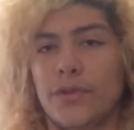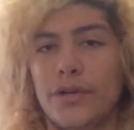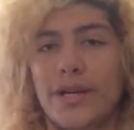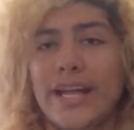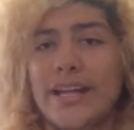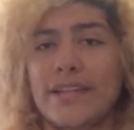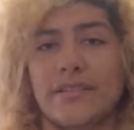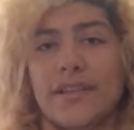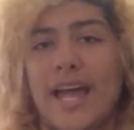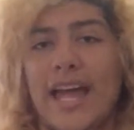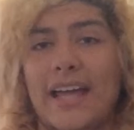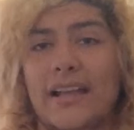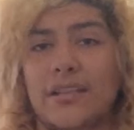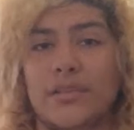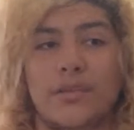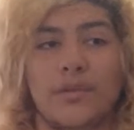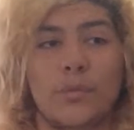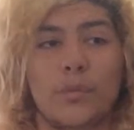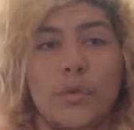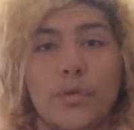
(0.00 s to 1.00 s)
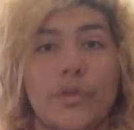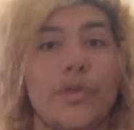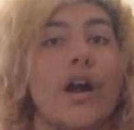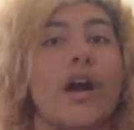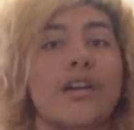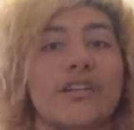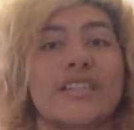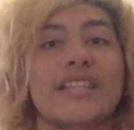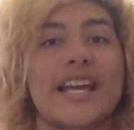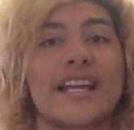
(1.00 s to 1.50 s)
They're not, well, they
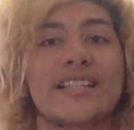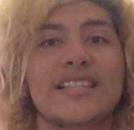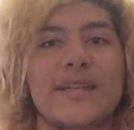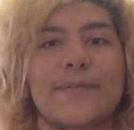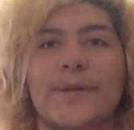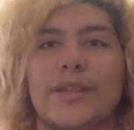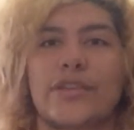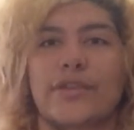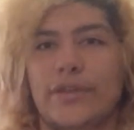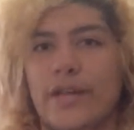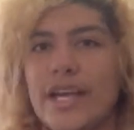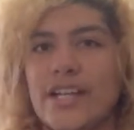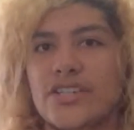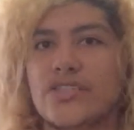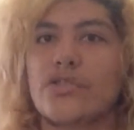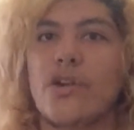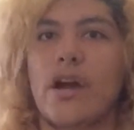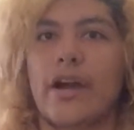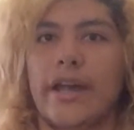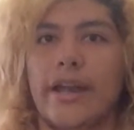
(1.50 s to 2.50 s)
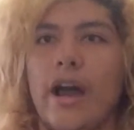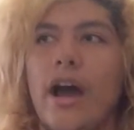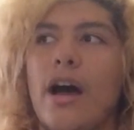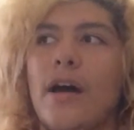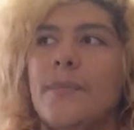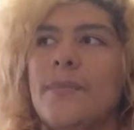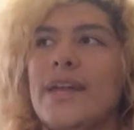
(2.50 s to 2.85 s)
are sexy, but they're not strong at all.